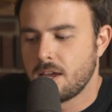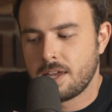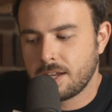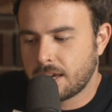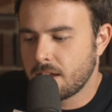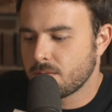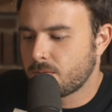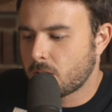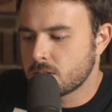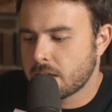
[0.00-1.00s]
And again,
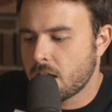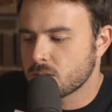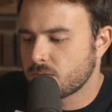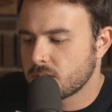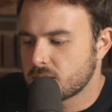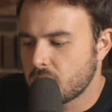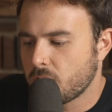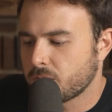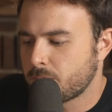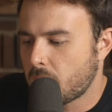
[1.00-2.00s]
first house of the
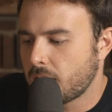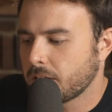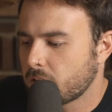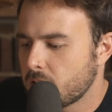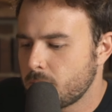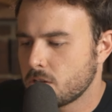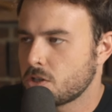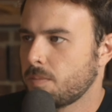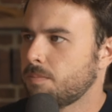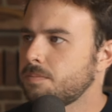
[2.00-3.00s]
self, your body, your
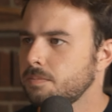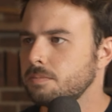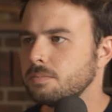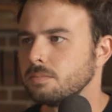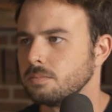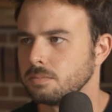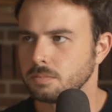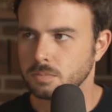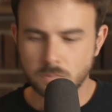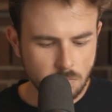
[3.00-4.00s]
image.
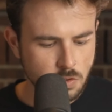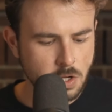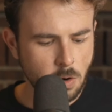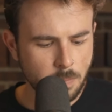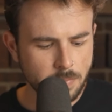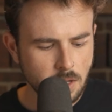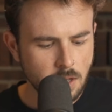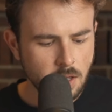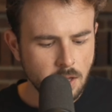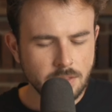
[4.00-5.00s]
So
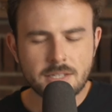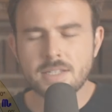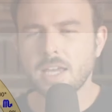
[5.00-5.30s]
this is